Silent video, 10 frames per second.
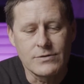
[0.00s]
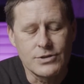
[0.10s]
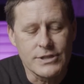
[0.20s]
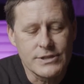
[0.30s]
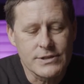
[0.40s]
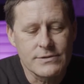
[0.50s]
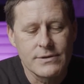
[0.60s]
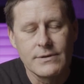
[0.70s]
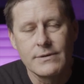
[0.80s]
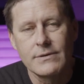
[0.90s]
Jesus
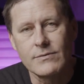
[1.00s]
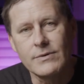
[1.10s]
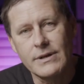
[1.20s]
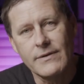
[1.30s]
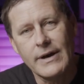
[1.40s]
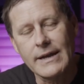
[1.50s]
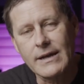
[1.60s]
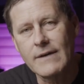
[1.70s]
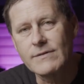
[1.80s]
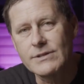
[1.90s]
would have had a
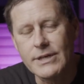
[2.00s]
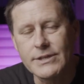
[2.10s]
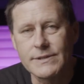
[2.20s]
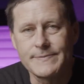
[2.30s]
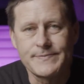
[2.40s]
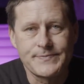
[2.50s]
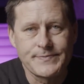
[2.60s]
conversation.